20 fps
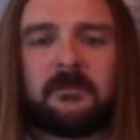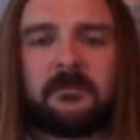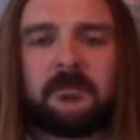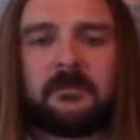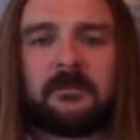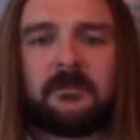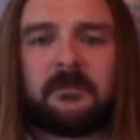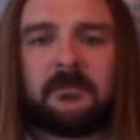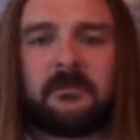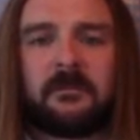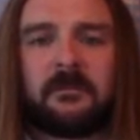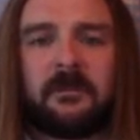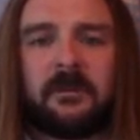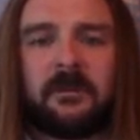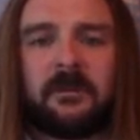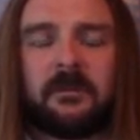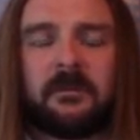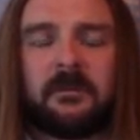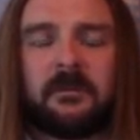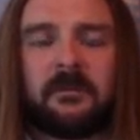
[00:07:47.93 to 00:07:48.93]

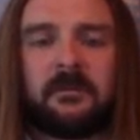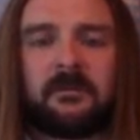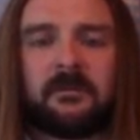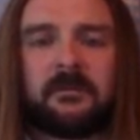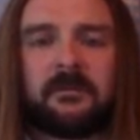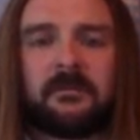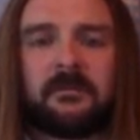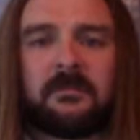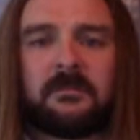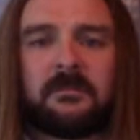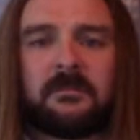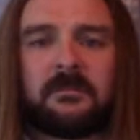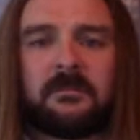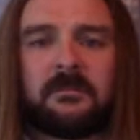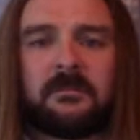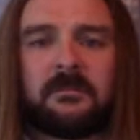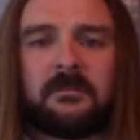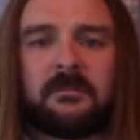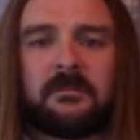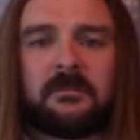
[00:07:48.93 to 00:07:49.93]

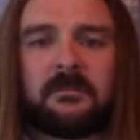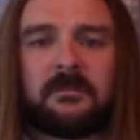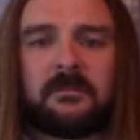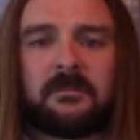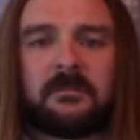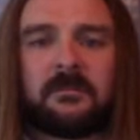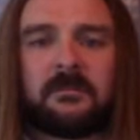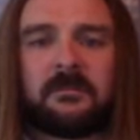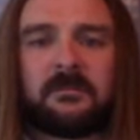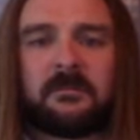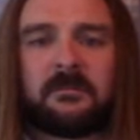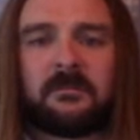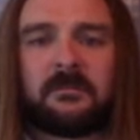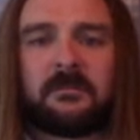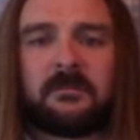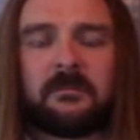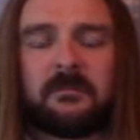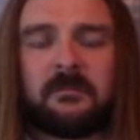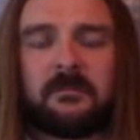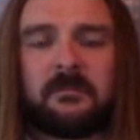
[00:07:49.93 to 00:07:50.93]

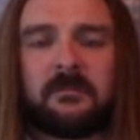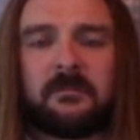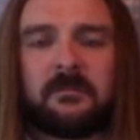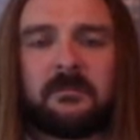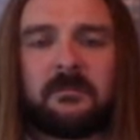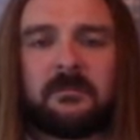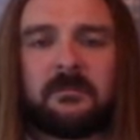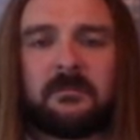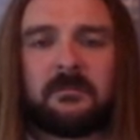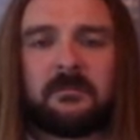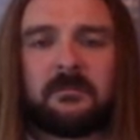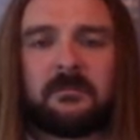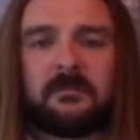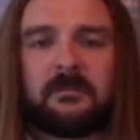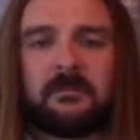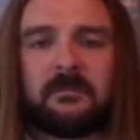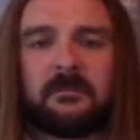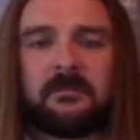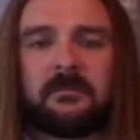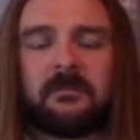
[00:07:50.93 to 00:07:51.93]

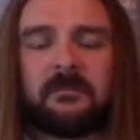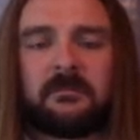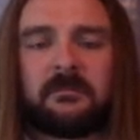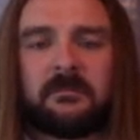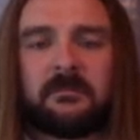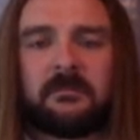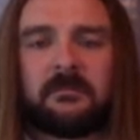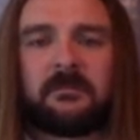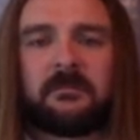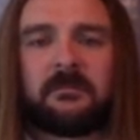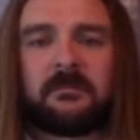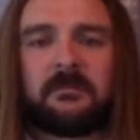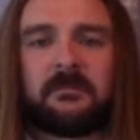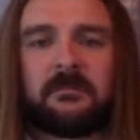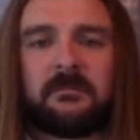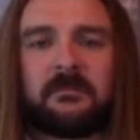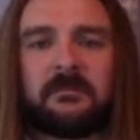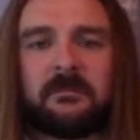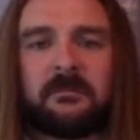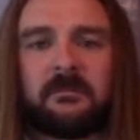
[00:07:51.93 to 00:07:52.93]

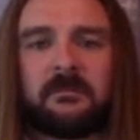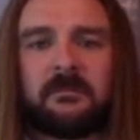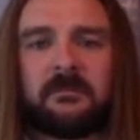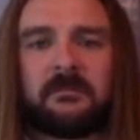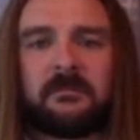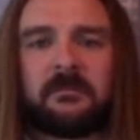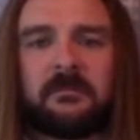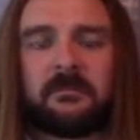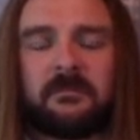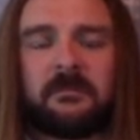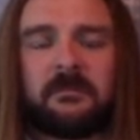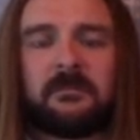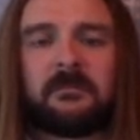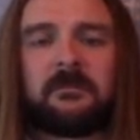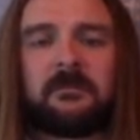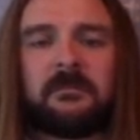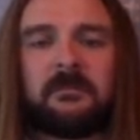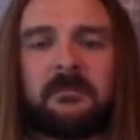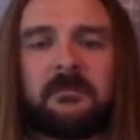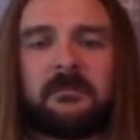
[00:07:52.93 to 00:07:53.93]

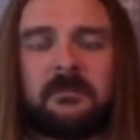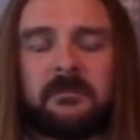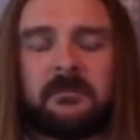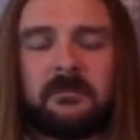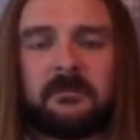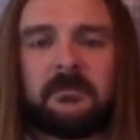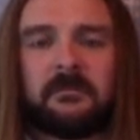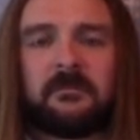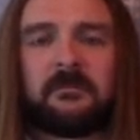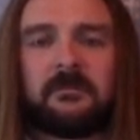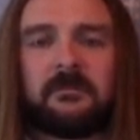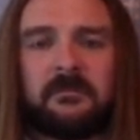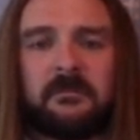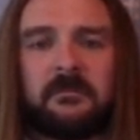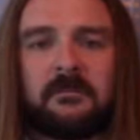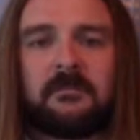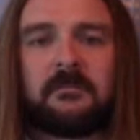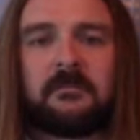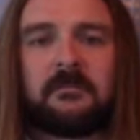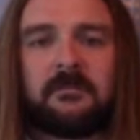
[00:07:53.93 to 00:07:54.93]

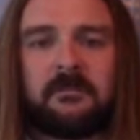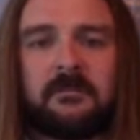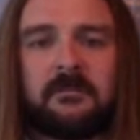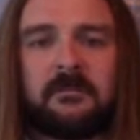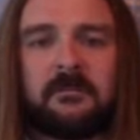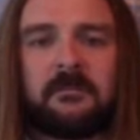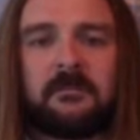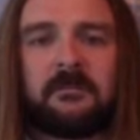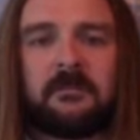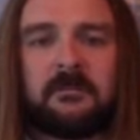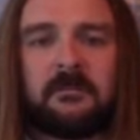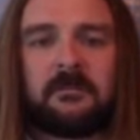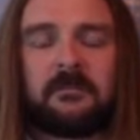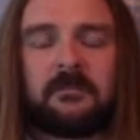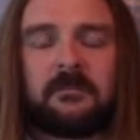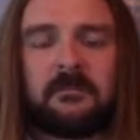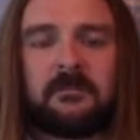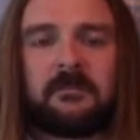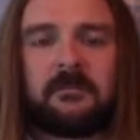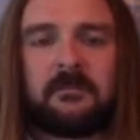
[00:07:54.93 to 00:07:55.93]
No words are spoken by the person on screen.